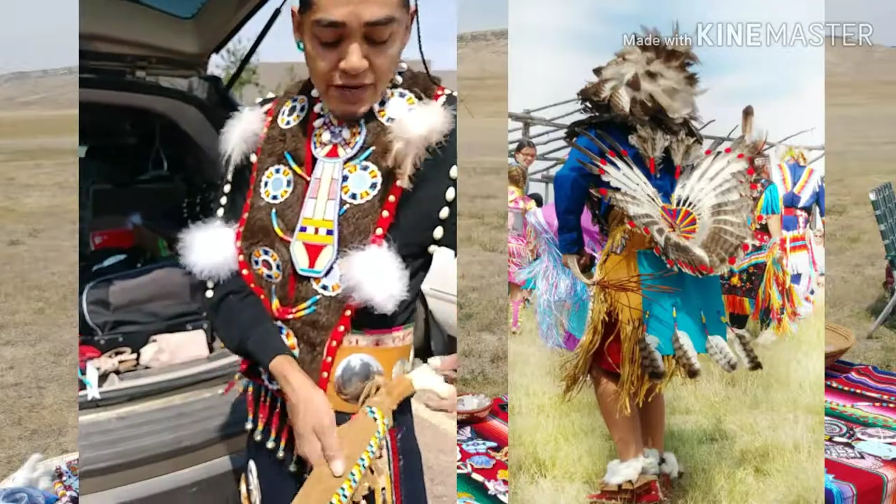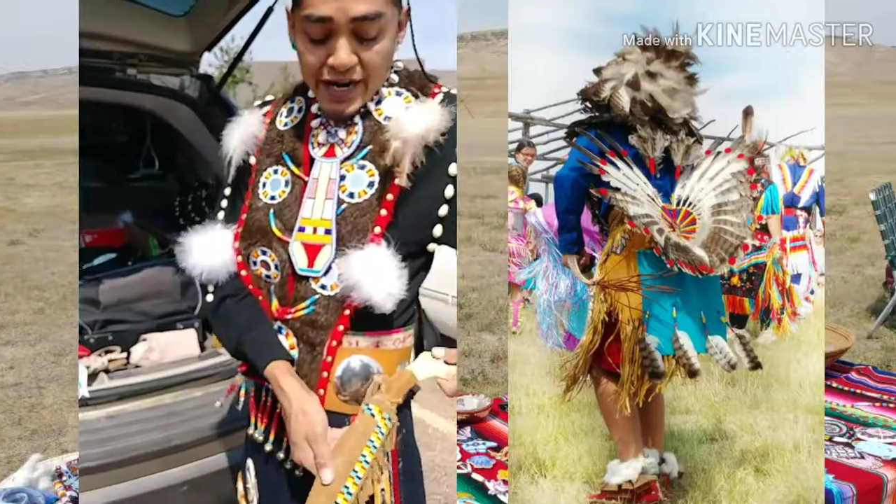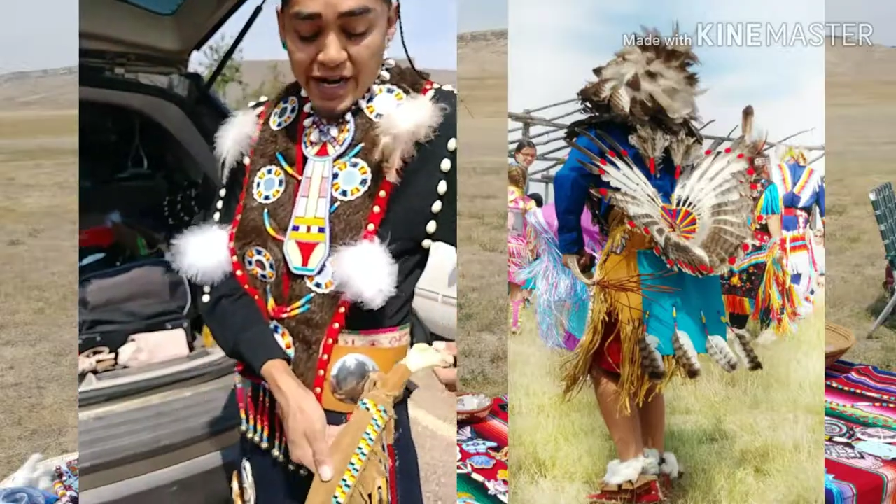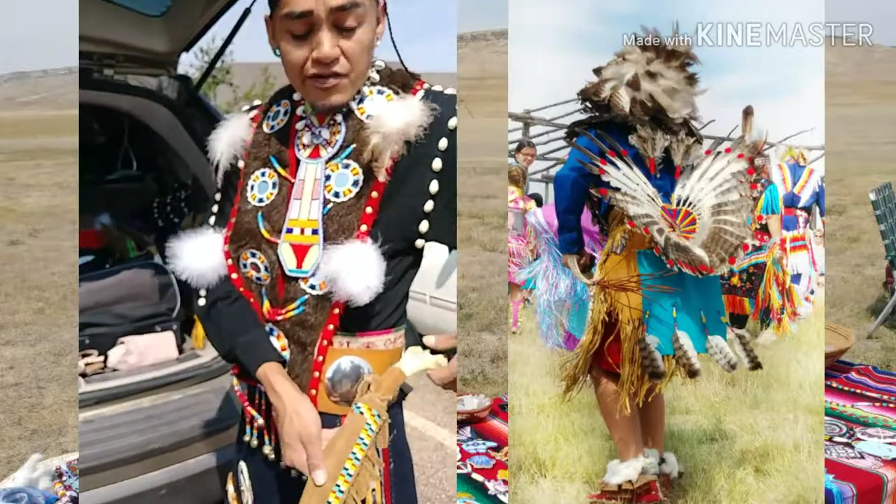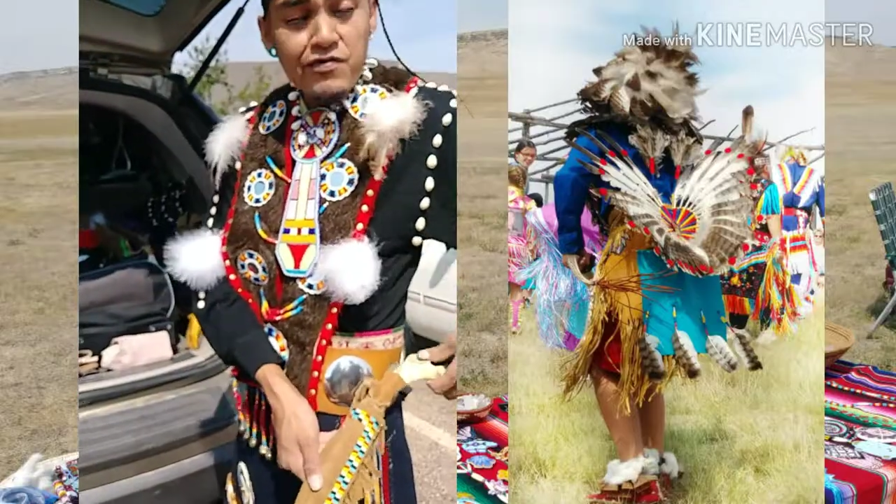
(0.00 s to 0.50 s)
my
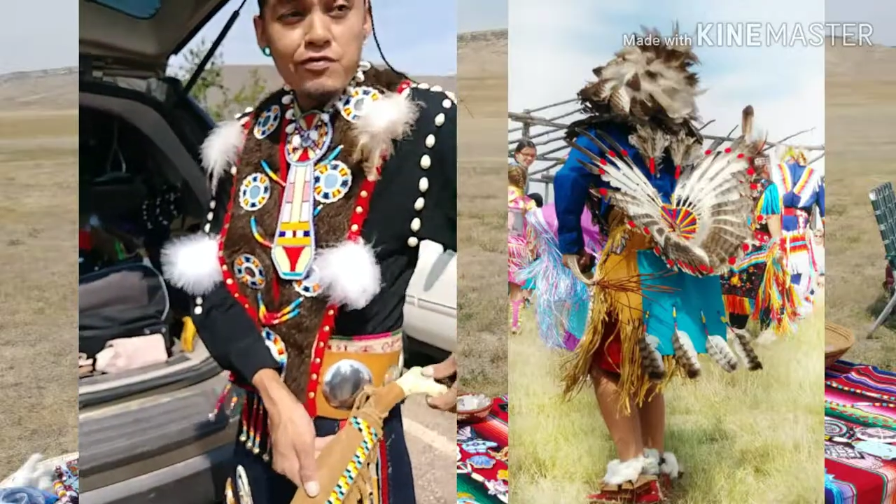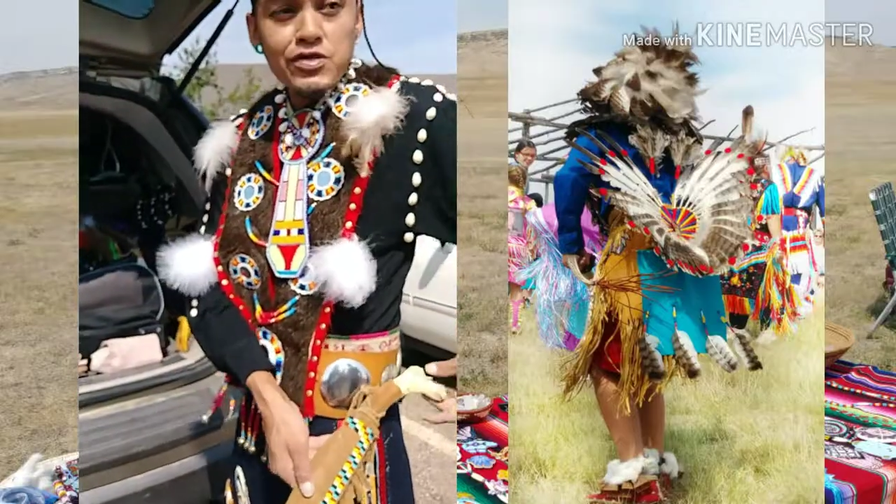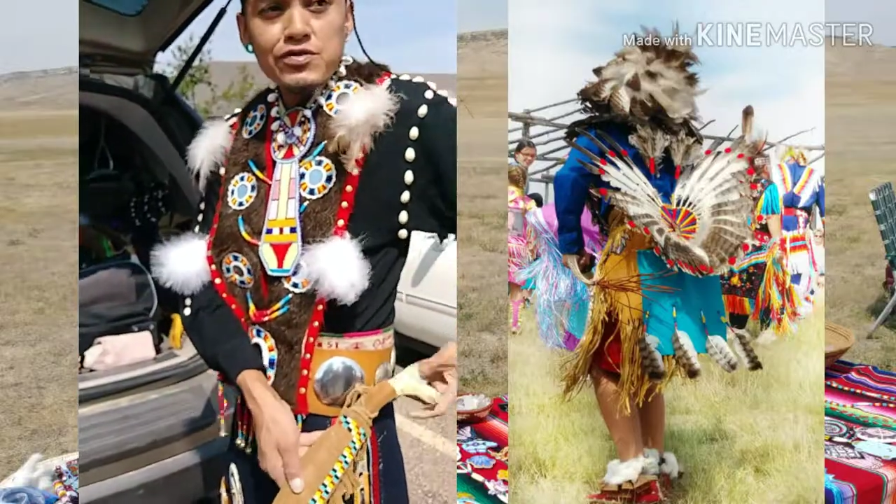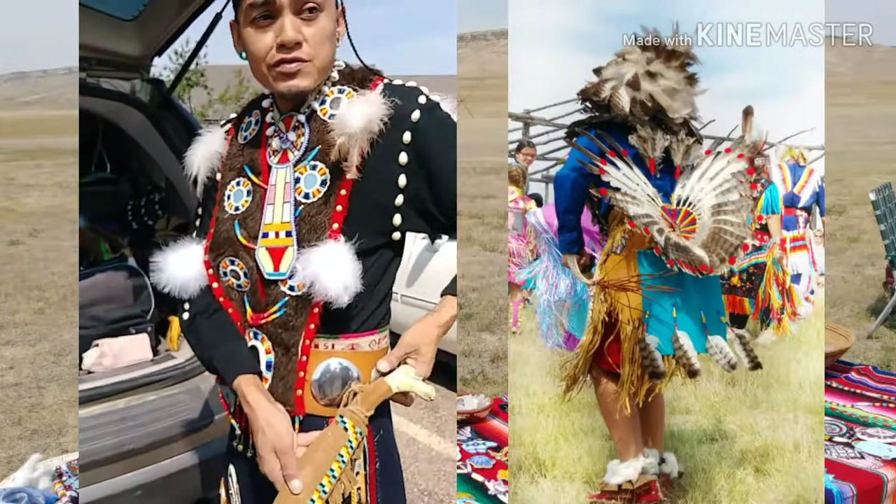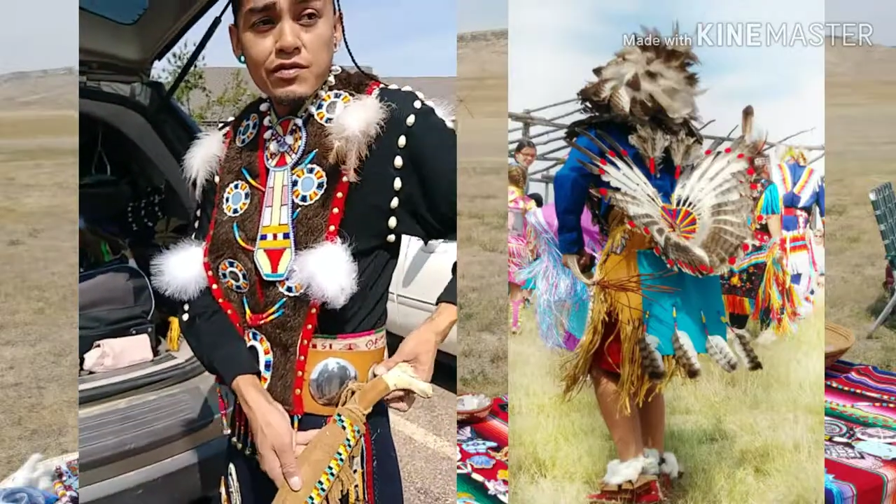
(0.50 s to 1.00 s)
knife,
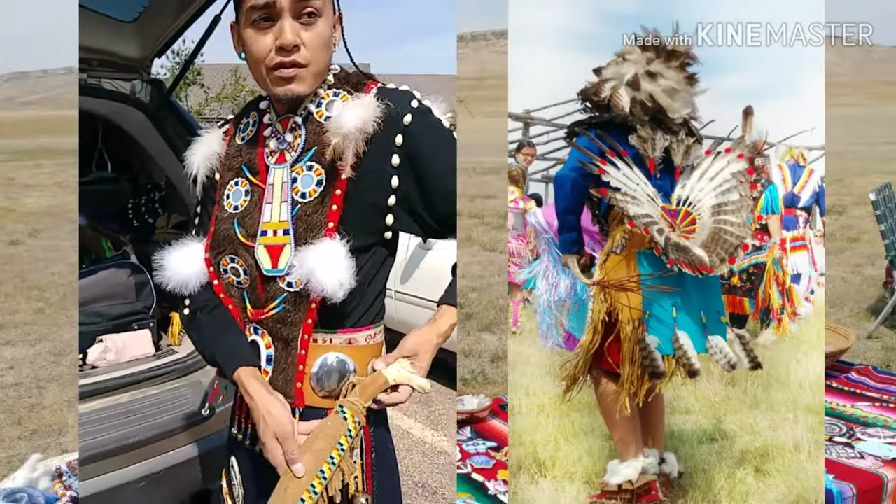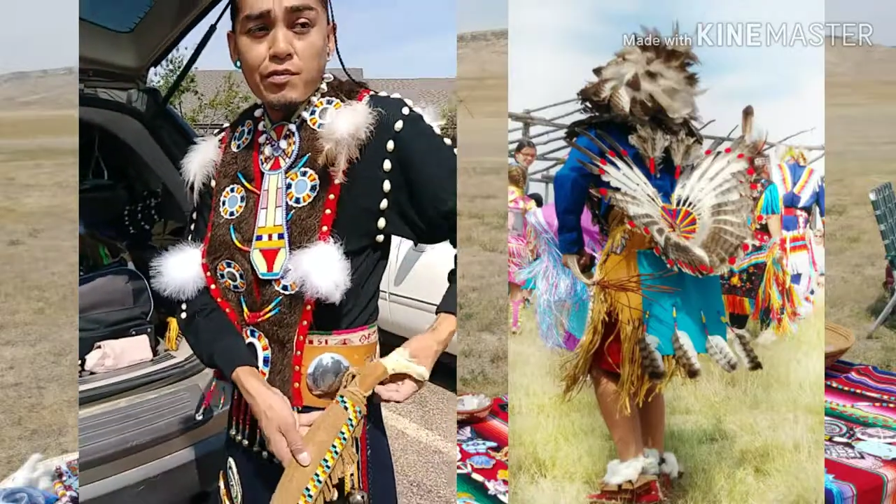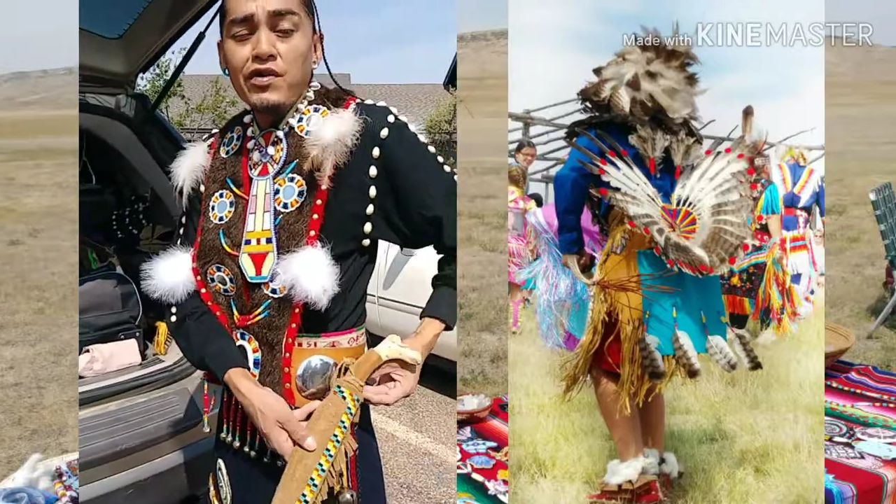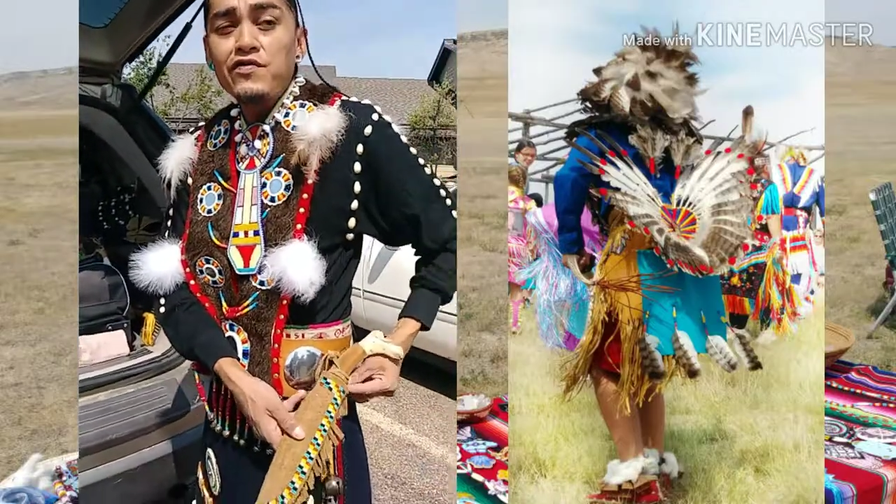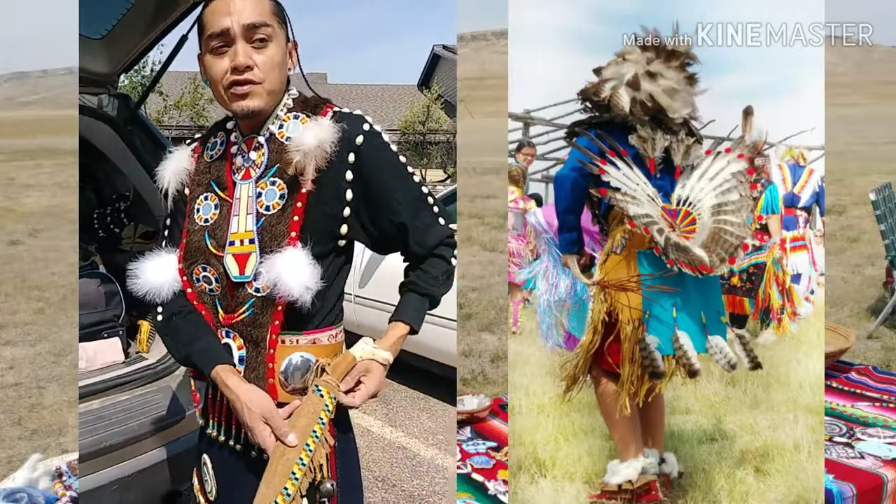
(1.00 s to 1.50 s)
which was a
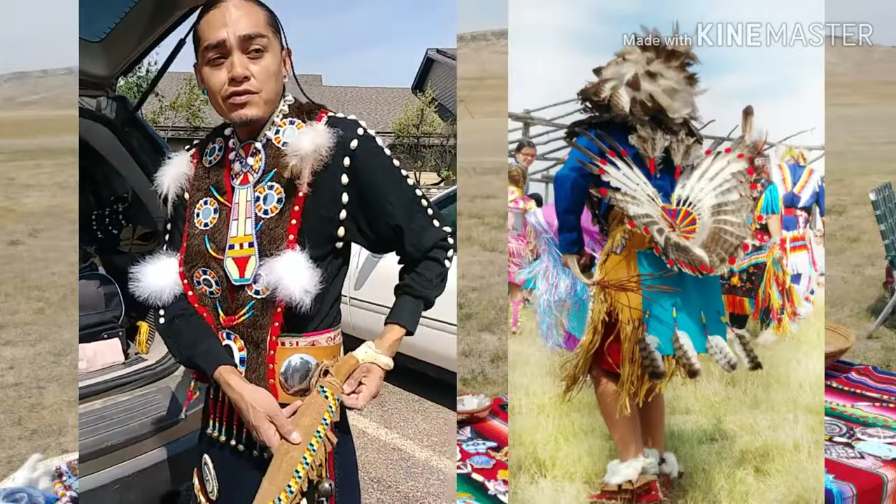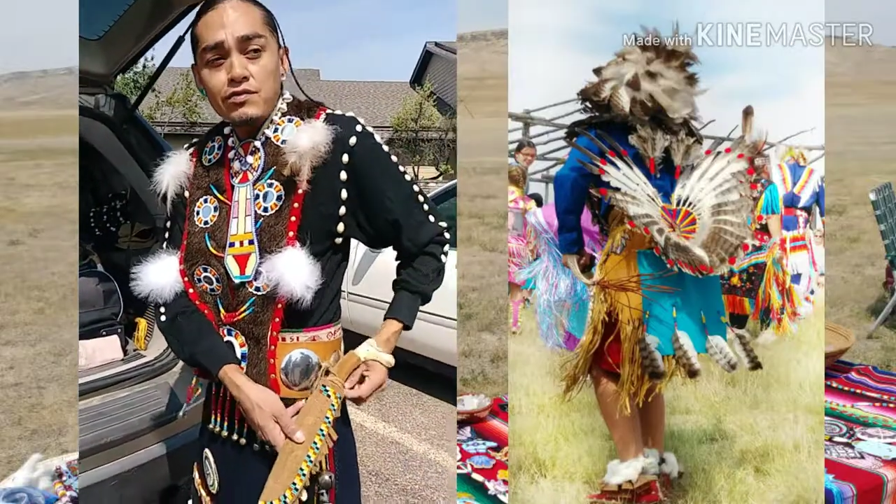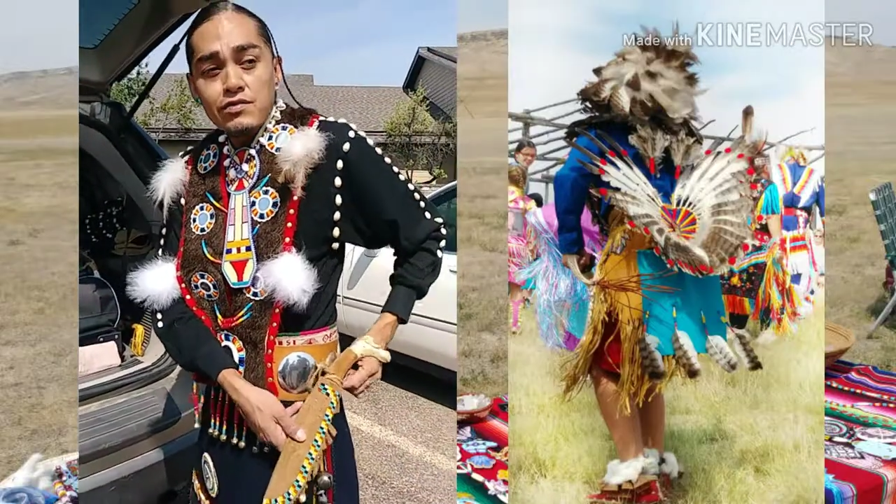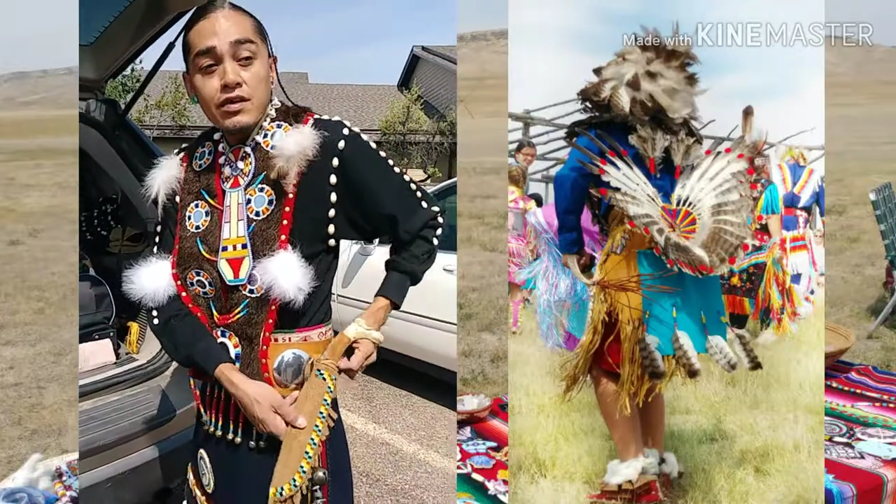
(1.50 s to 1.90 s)
buffalo